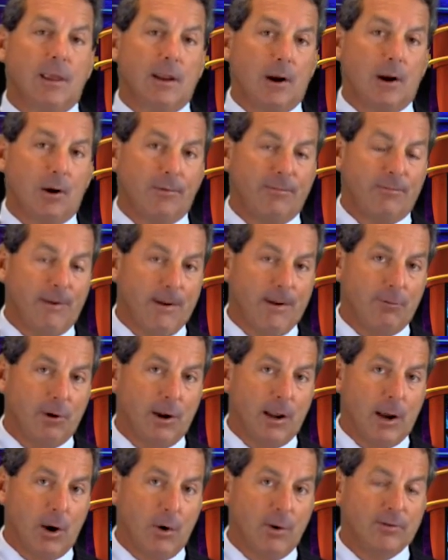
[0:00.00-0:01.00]
in our
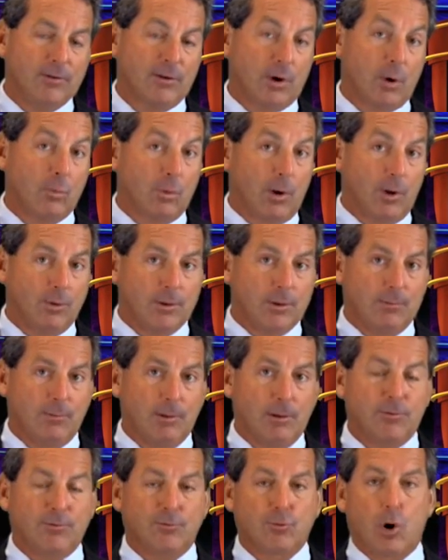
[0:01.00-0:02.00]
favorite areas that are
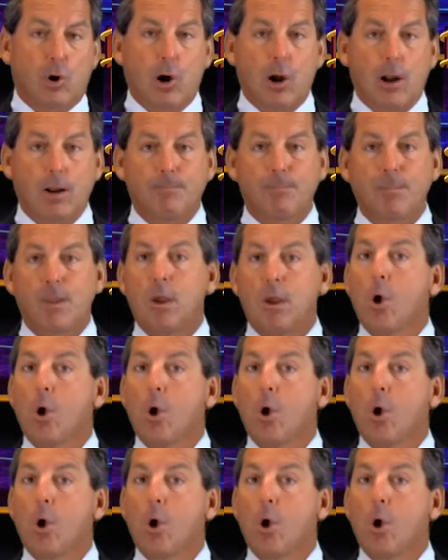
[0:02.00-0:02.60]
relatively strong.